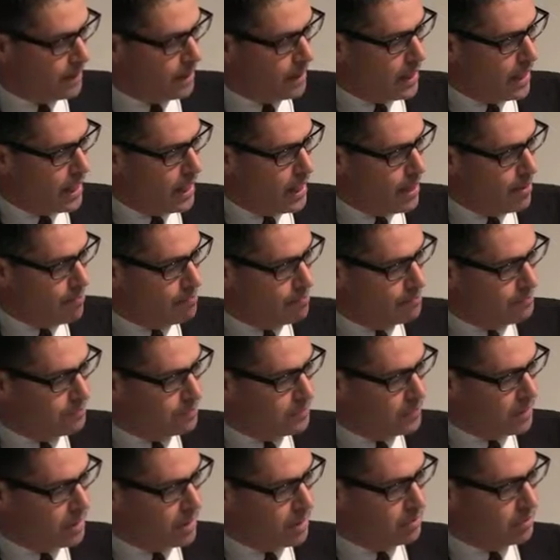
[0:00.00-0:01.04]
Um,
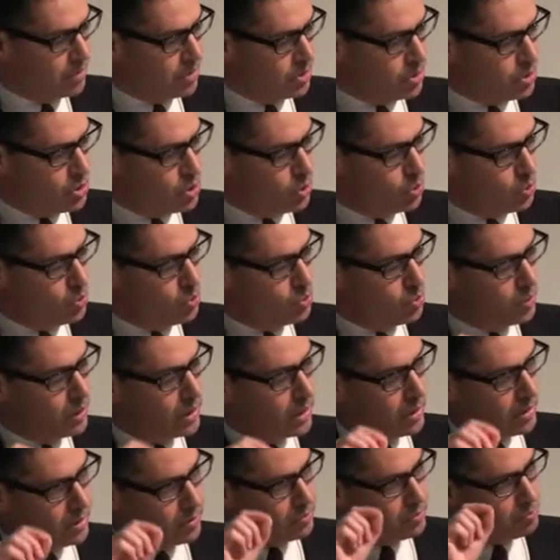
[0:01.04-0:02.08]
you
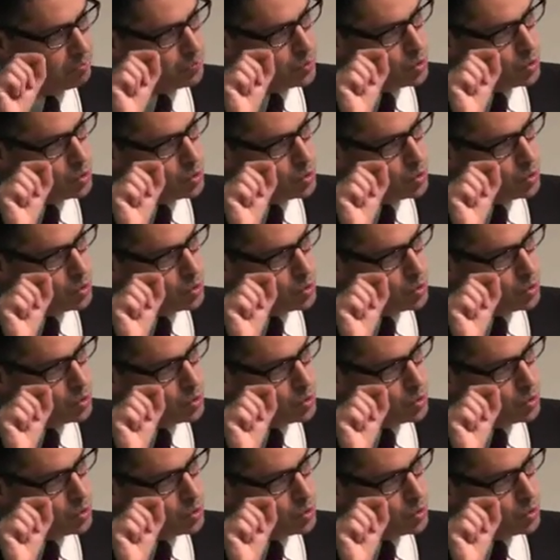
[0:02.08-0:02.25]
uh,